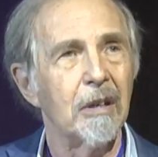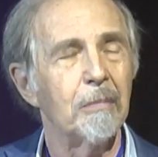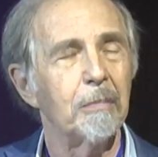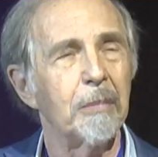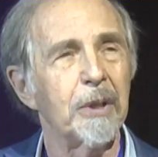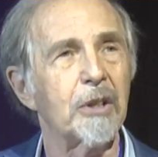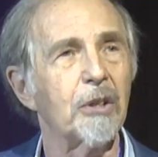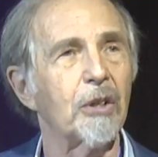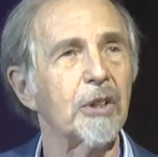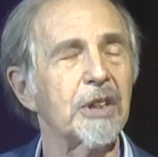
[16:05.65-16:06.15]

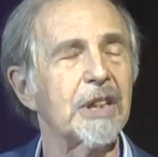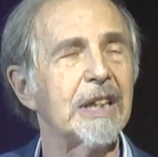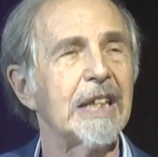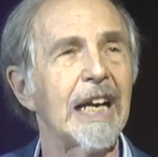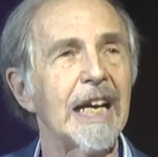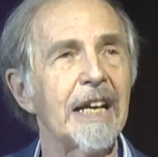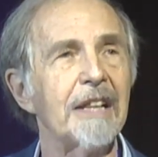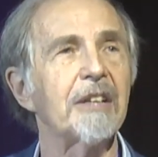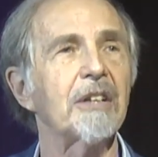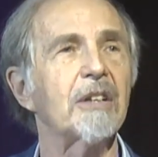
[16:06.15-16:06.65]
Because the
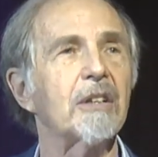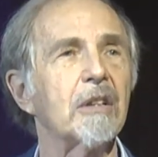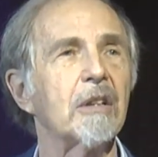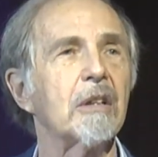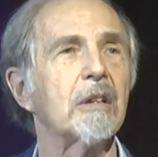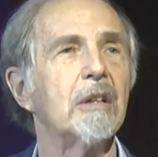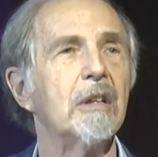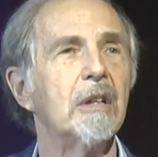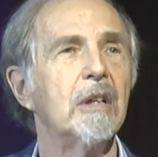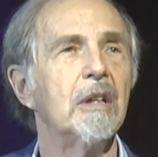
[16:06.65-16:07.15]

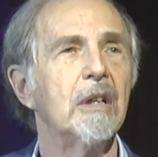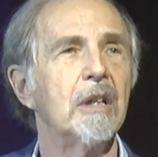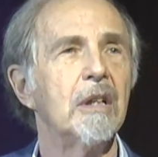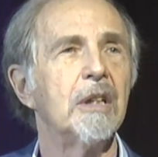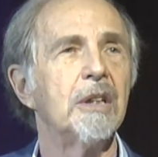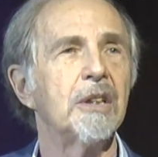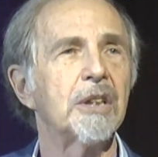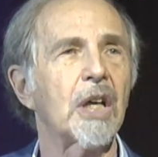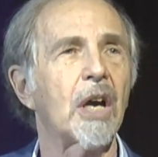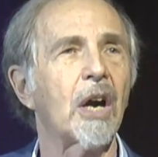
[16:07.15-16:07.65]
ethical
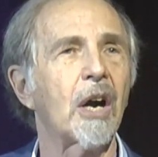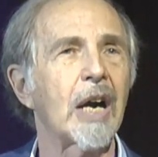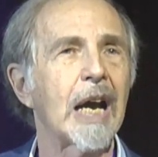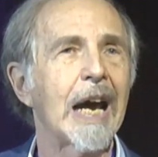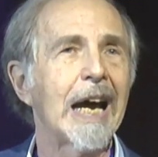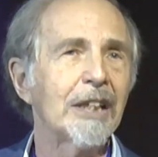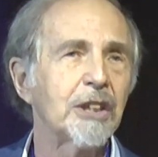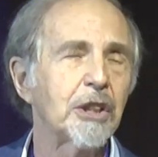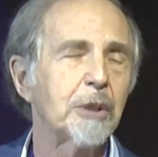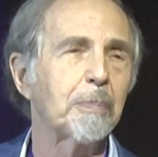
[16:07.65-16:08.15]
is our
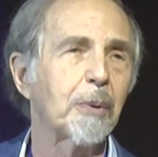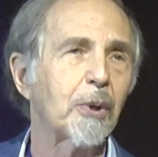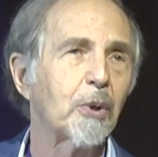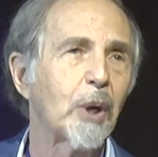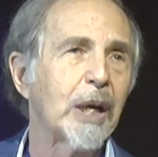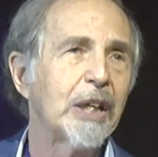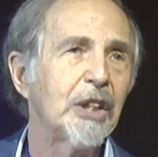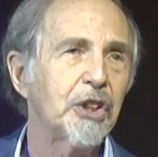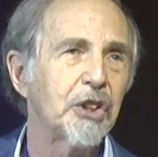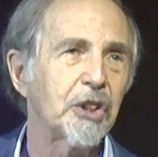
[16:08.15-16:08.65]

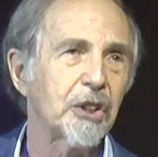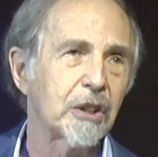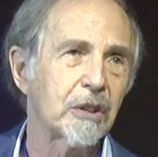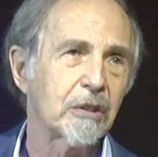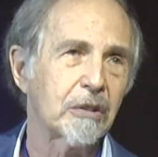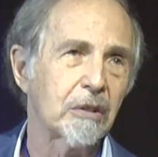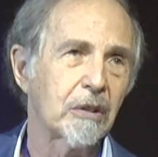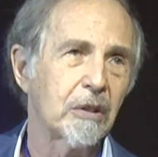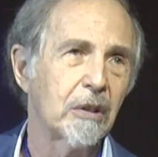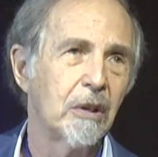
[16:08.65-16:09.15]
aspiration
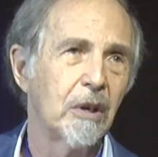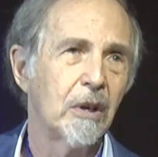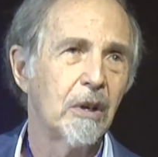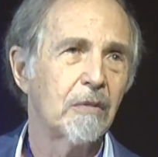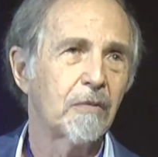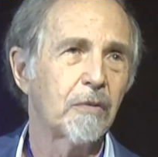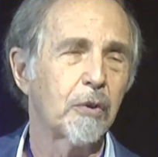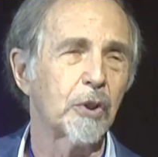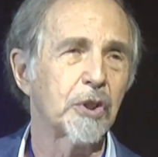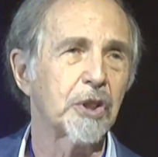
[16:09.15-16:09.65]

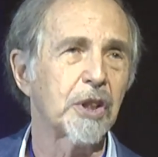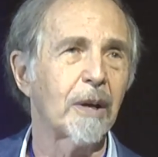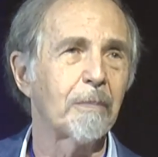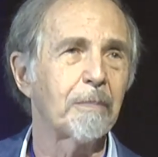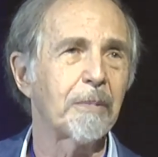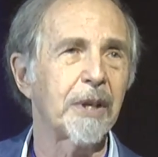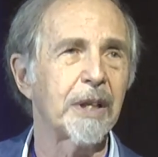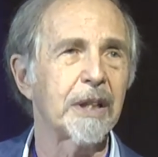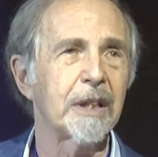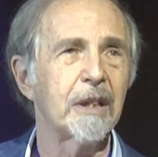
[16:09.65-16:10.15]
for
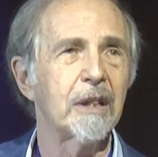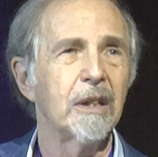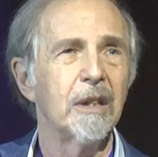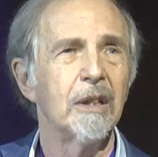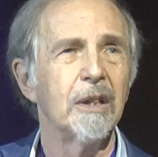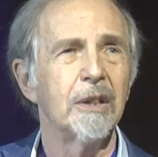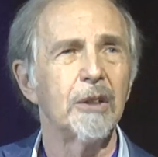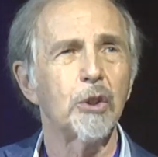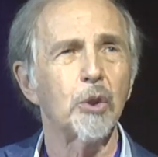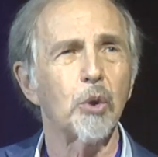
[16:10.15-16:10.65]
something
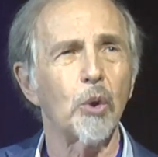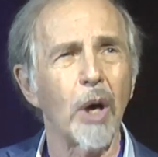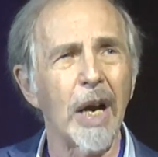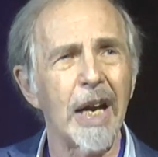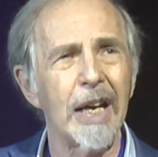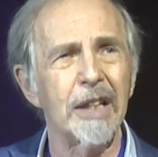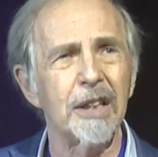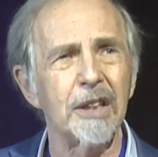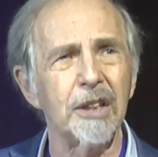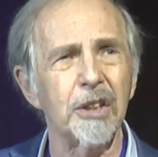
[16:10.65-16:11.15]

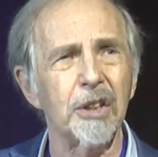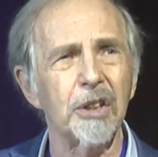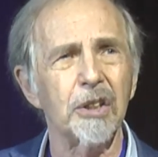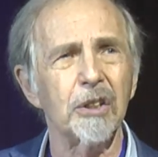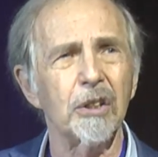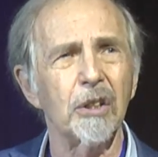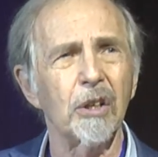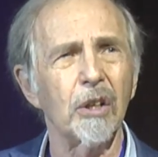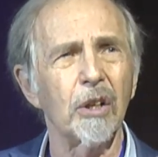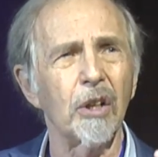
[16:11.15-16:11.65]

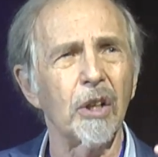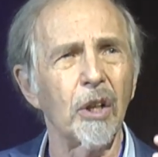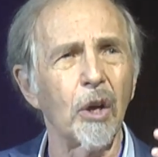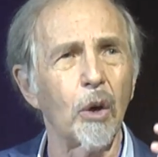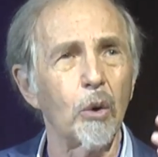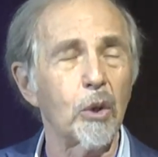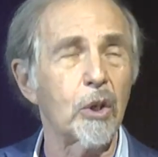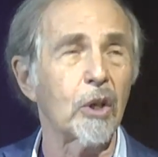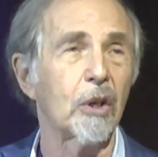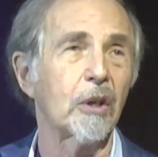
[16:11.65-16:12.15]

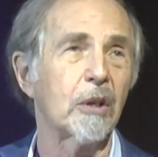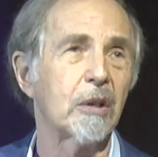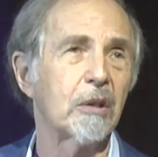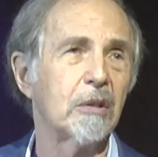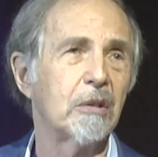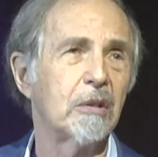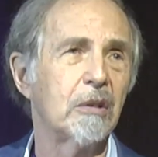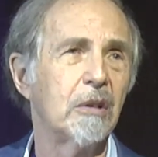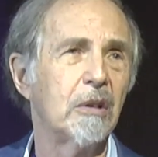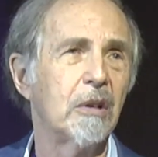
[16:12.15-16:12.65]
translocal
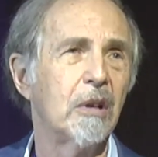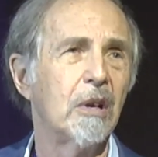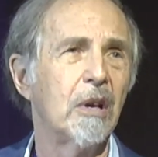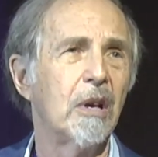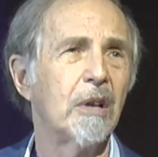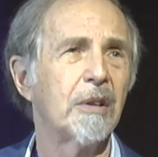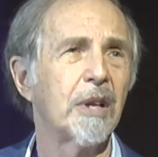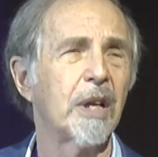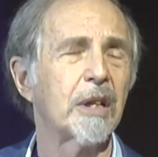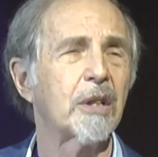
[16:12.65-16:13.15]

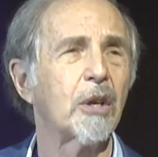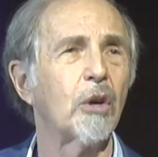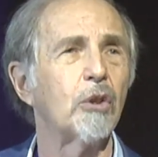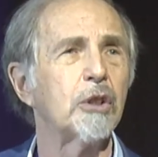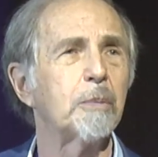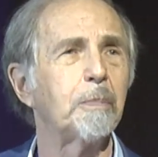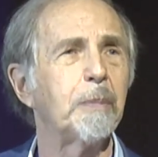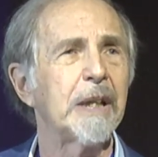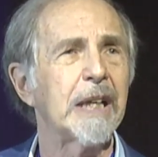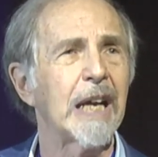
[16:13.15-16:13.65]
that
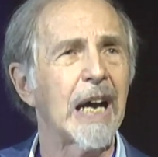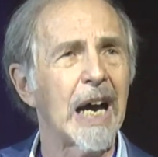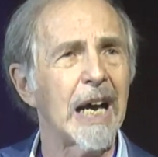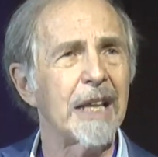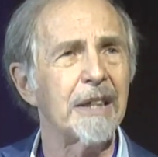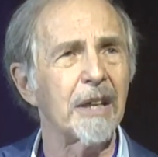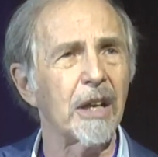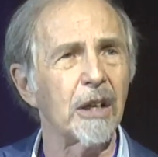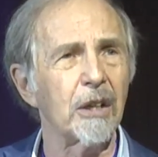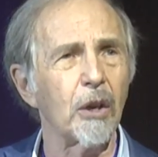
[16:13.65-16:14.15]
goes
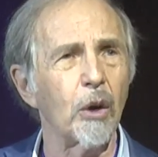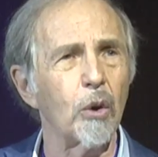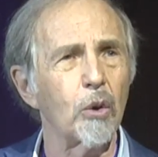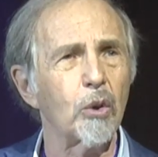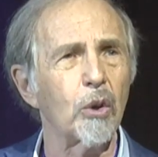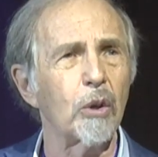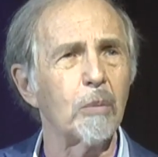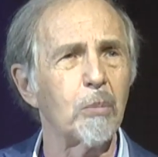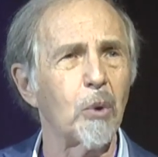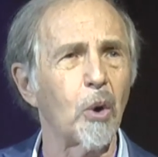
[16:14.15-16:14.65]
beyond the
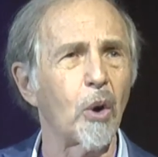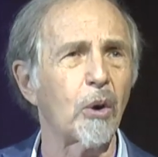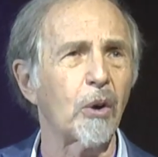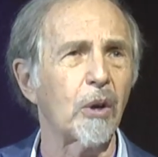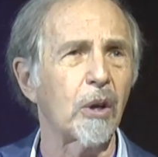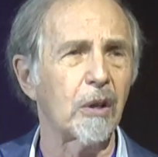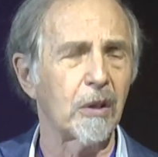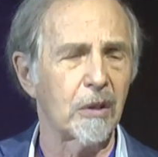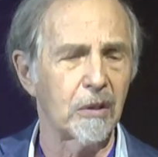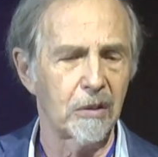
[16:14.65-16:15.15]
local
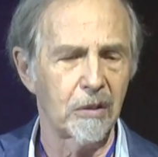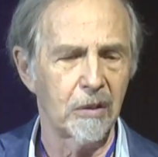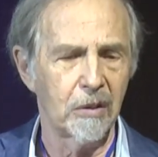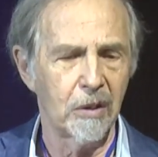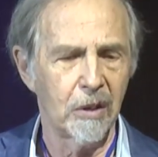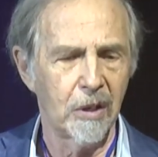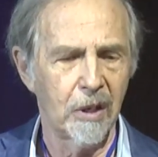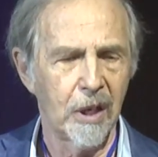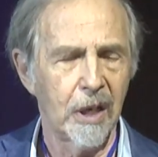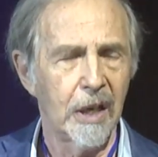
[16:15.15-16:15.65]
moral
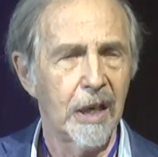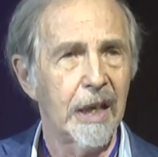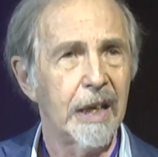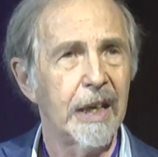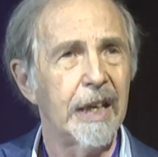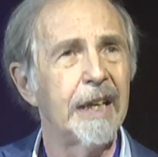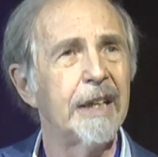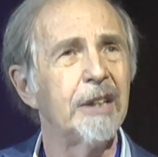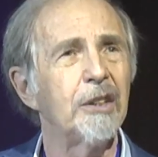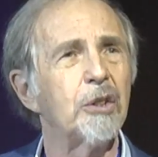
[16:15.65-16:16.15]

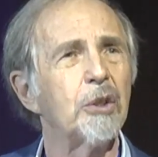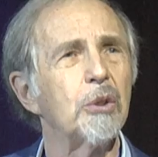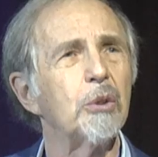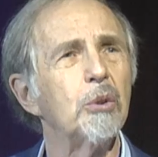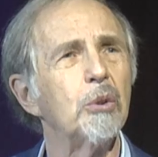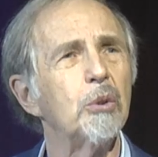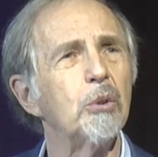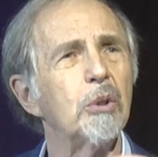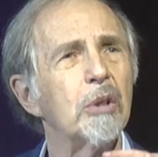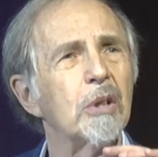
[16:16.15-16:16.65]

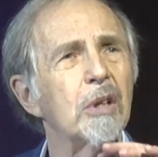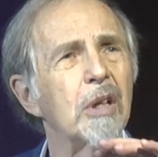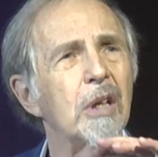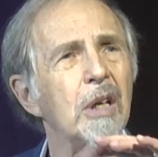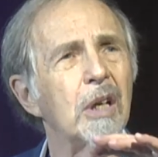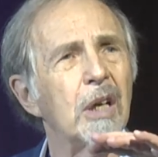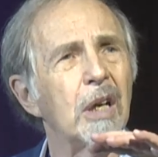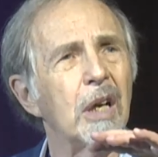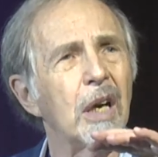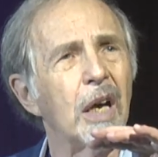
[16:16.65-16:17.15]
into
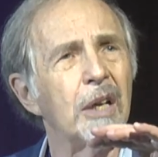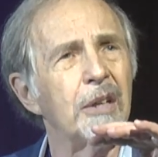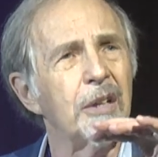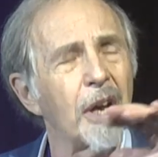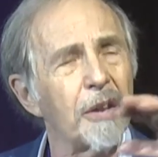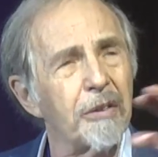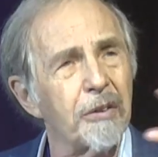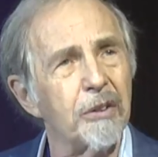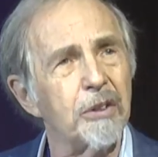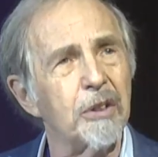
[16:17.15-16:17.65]

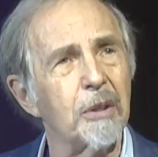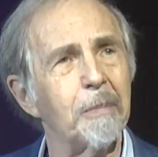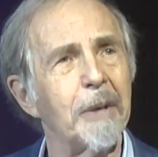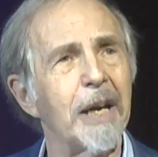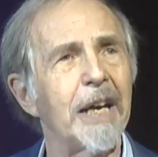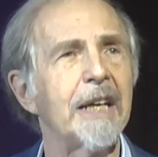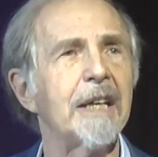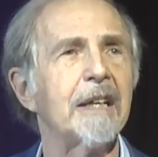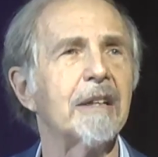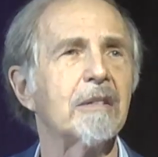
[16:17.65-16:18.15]
another
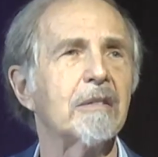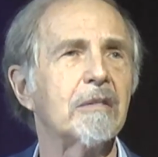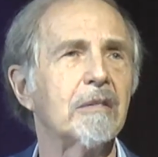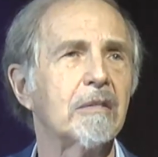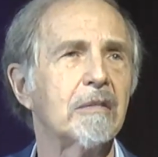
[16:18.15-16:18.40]
domain.